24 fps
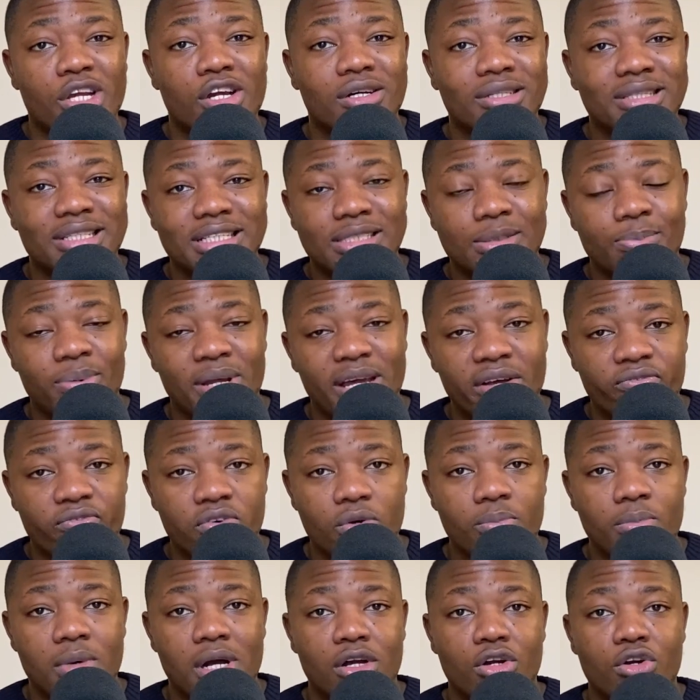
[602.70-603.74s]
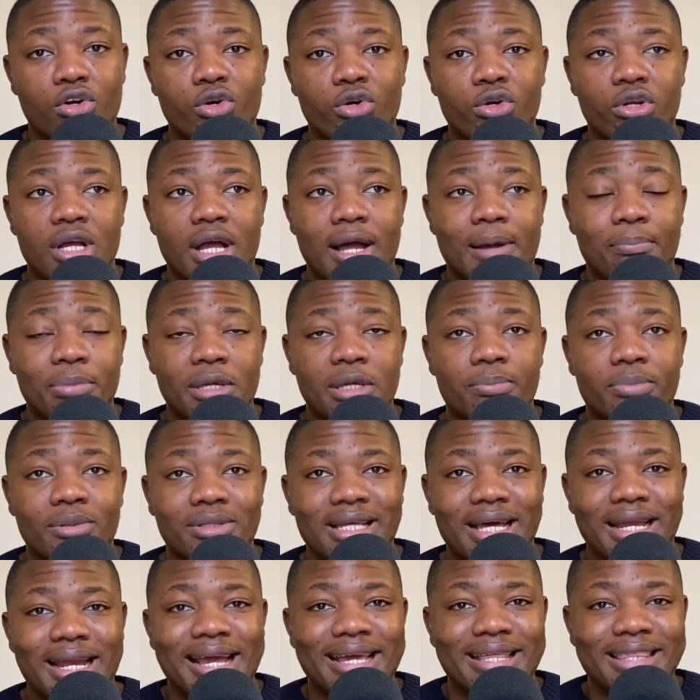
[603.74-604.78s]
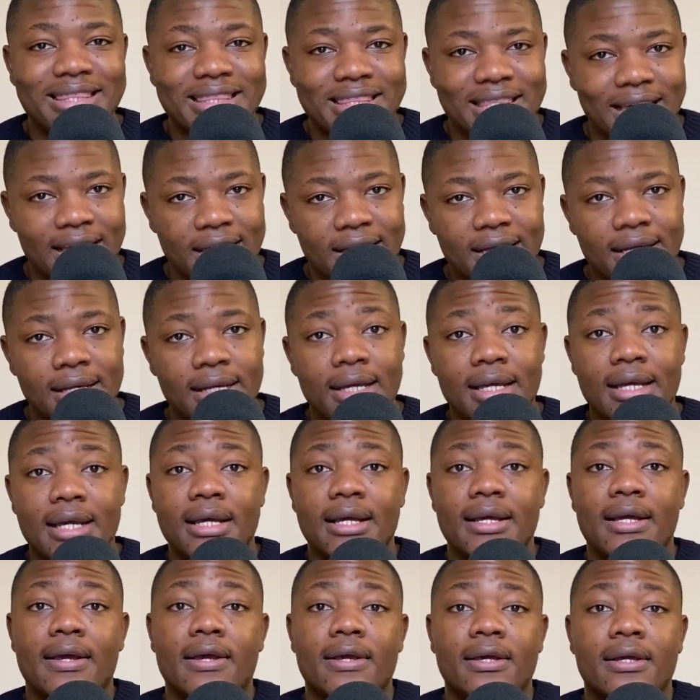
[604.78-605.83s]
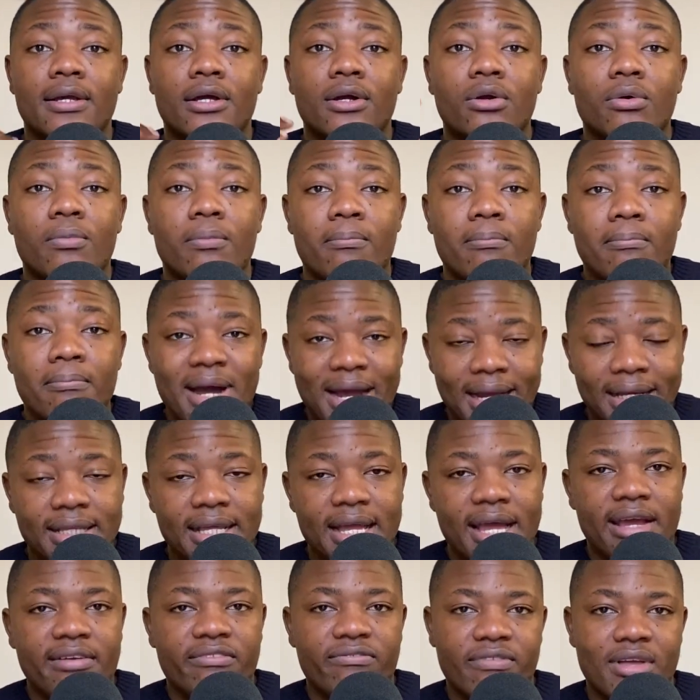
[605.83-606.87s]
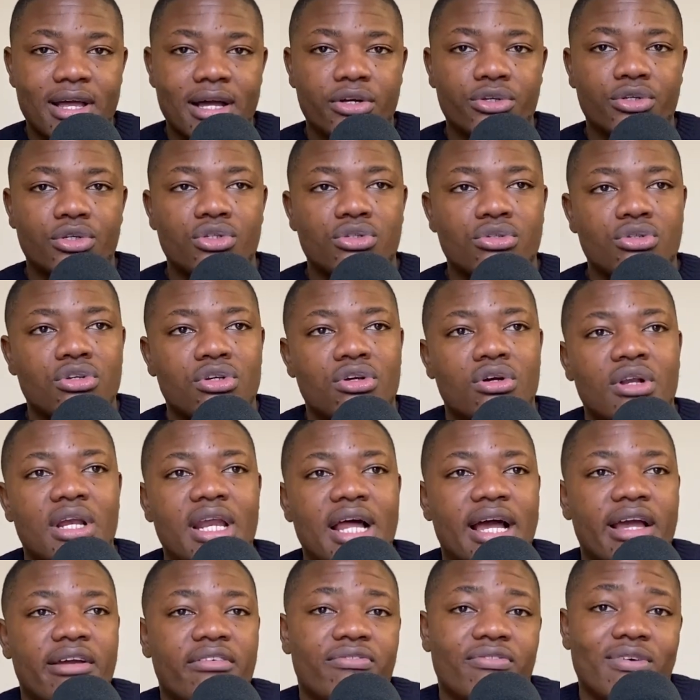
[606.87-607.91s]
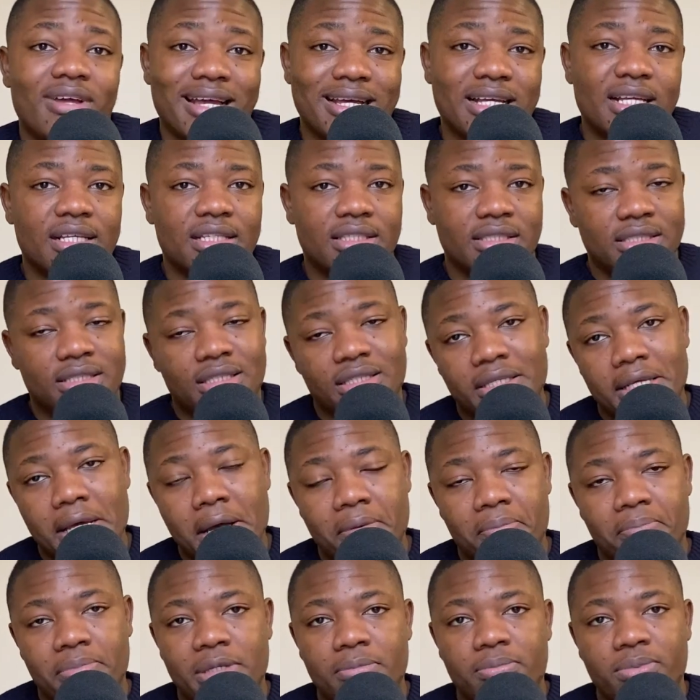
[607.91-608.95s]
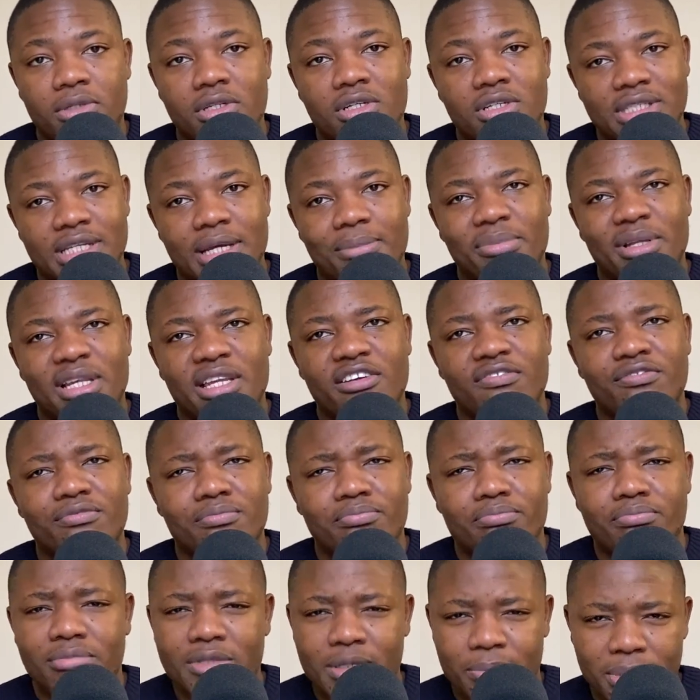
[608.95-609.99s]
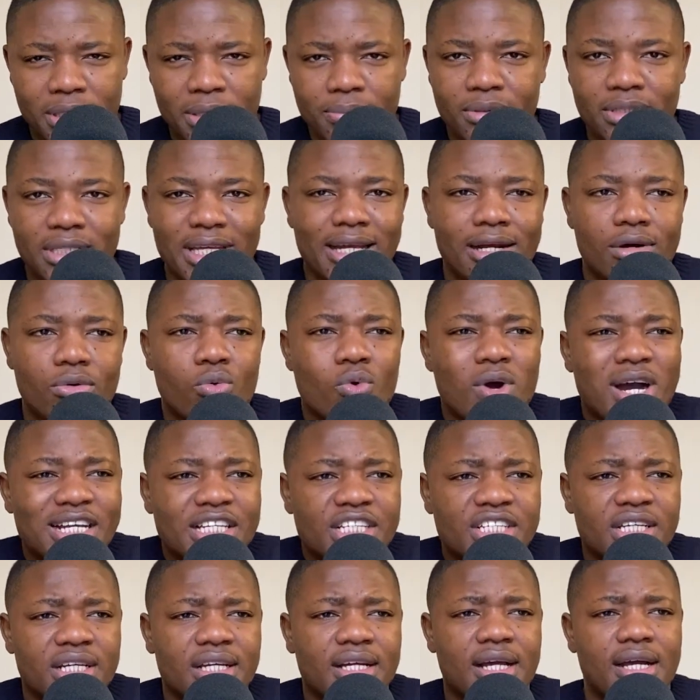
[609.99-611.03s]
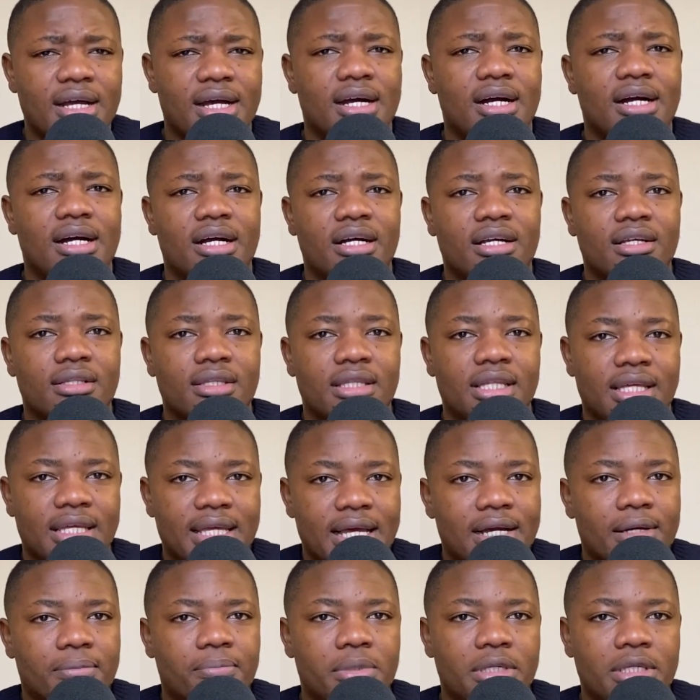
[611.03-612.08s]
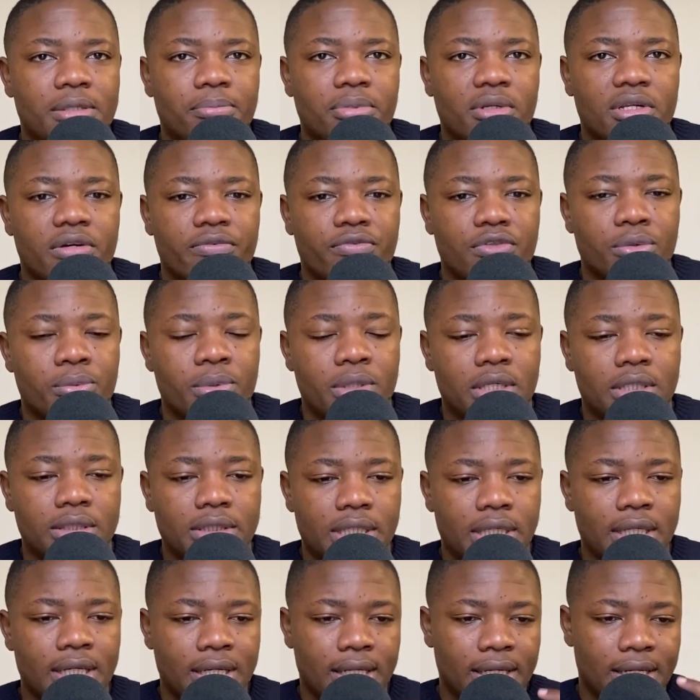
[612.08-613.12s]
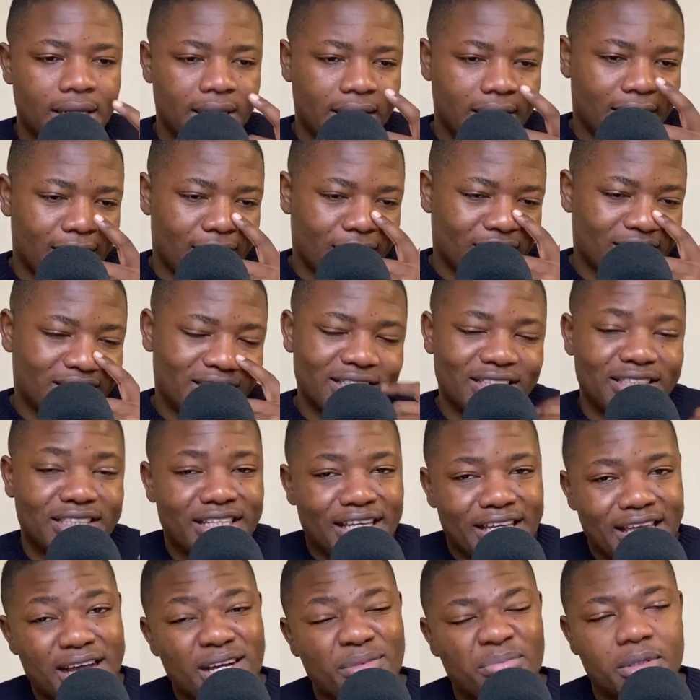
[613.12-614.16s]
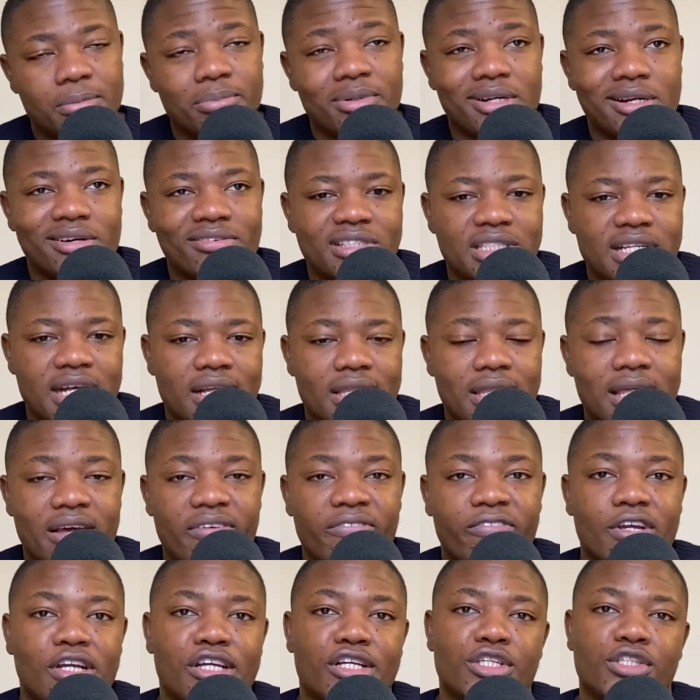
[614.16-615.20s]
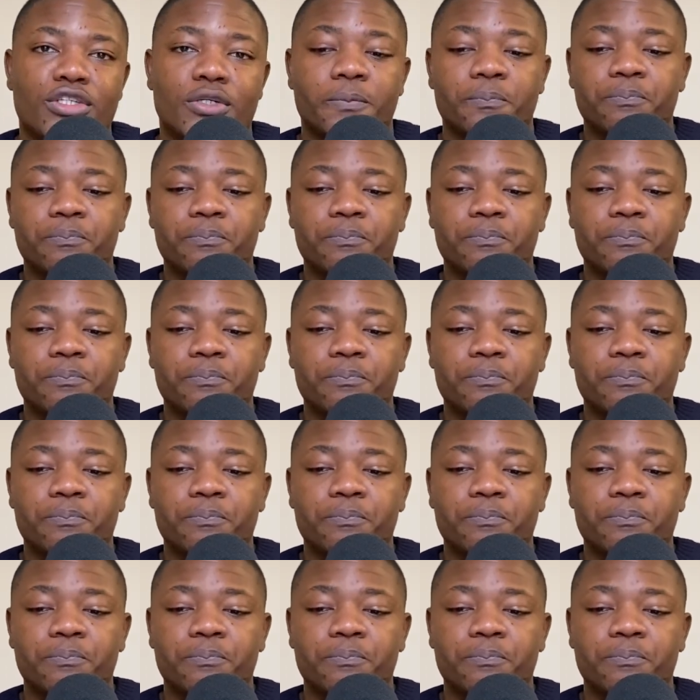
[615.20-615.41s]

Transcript: this platform are people that I think might add value to your life as young people, because I believe the people that are watching are the young people of the world and not just the young people of South Africa. So